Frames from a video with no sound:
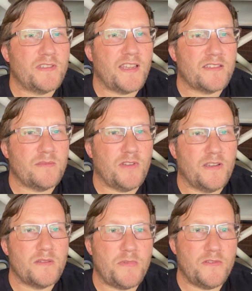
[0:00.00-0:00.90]
to get some
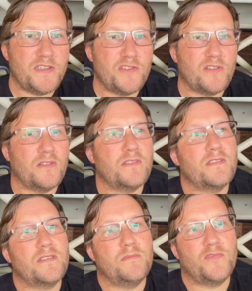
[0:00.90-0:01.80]
nice beauty shots,
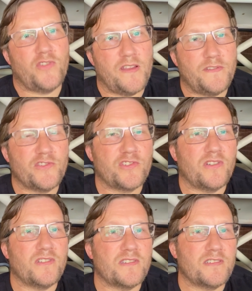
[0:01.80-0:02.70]
some driving
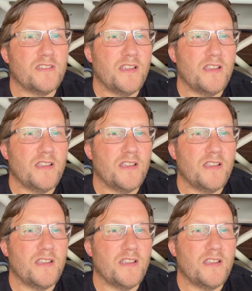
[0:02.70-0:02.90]
shots,